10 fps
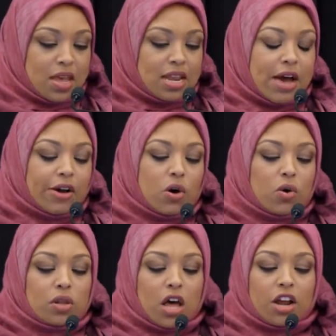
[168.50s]
Now, I
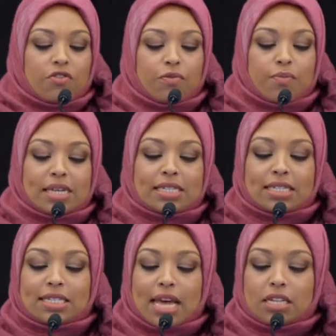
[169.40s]
owe a lot of my
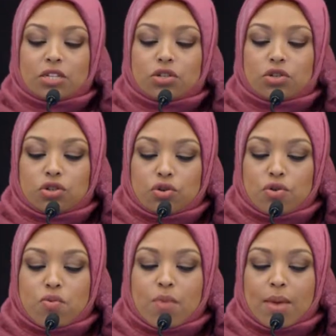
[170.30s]
success
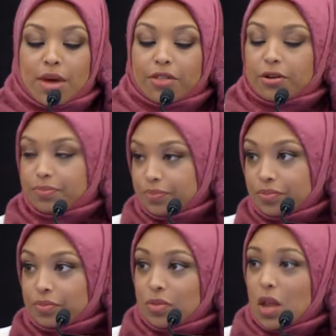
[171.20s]
to my mother.
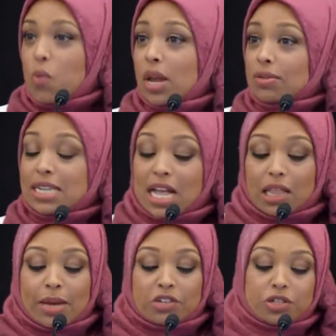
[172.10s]
When I was in
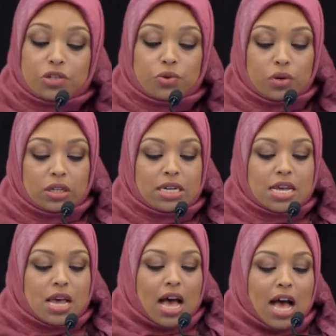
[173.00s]
elementary school,
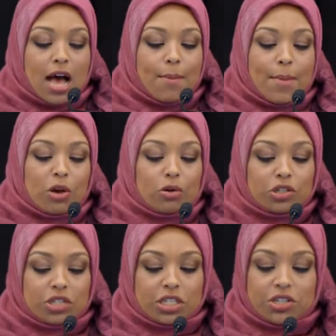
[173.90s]
my
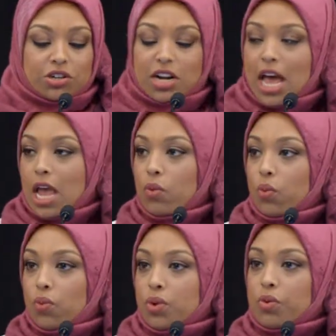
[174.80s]
older sister and I,
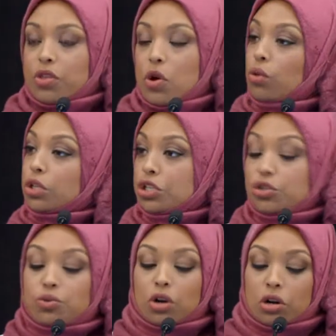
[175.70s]
we were the only
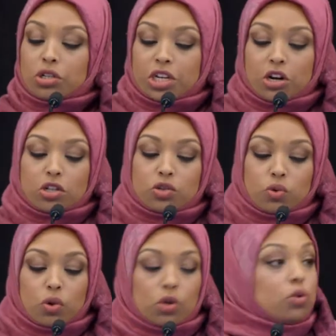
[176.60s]
2 girls in our
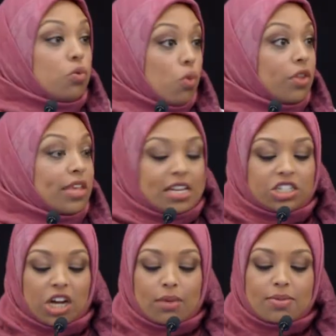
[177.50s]
school who wore the
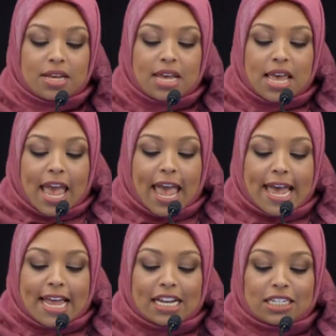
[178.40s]
hijab,
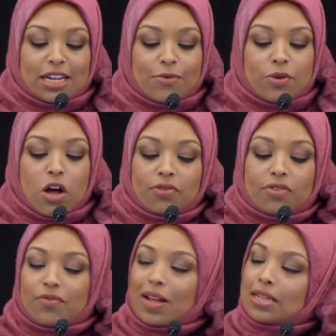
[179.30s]
and we
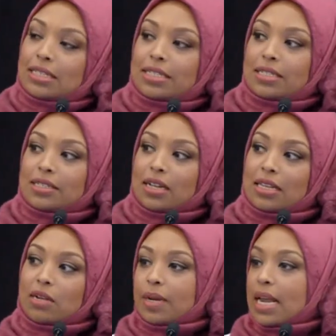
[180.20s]
often felt a little bit